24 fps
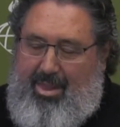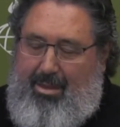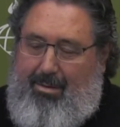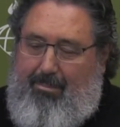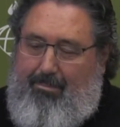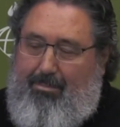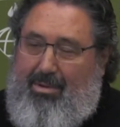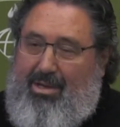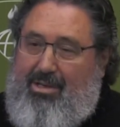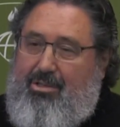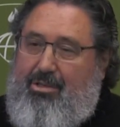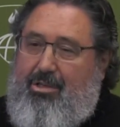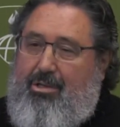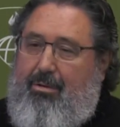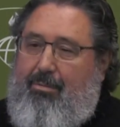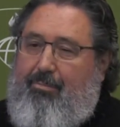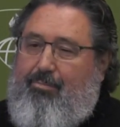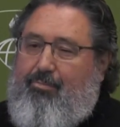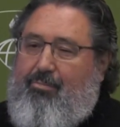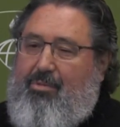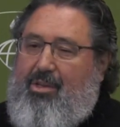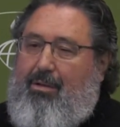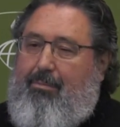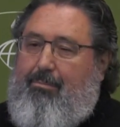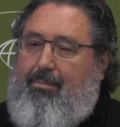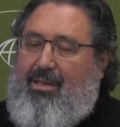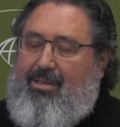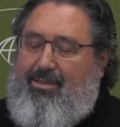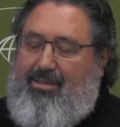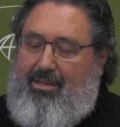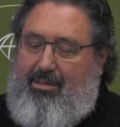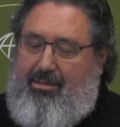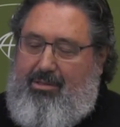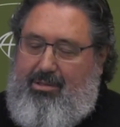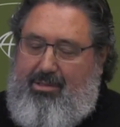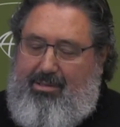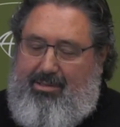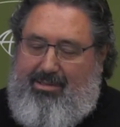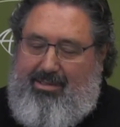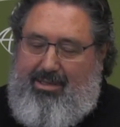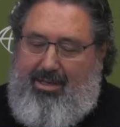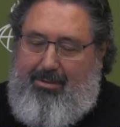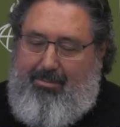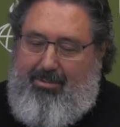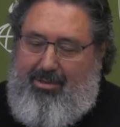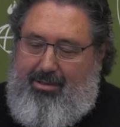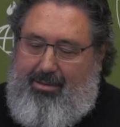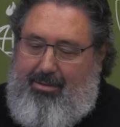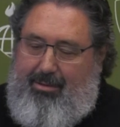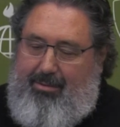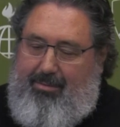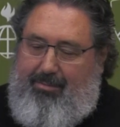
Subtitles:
Message 7.